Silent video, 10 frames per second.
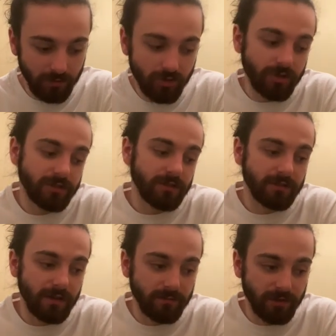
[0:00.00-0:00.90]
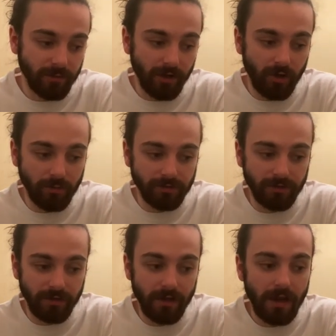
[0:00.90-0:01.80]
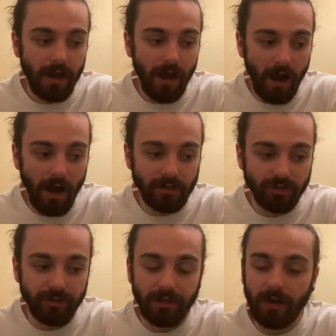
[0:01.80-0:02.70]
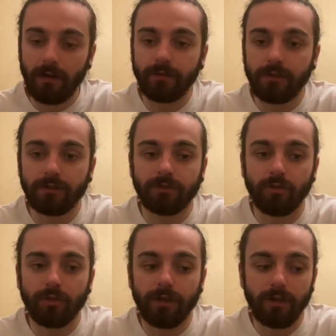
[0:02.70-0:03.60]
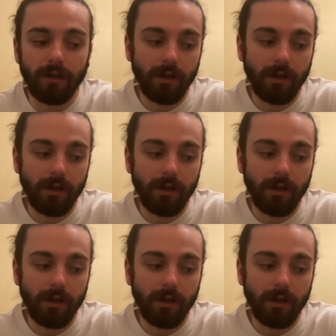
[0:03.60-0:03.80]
just in terms of when it comes to actually crafting your story.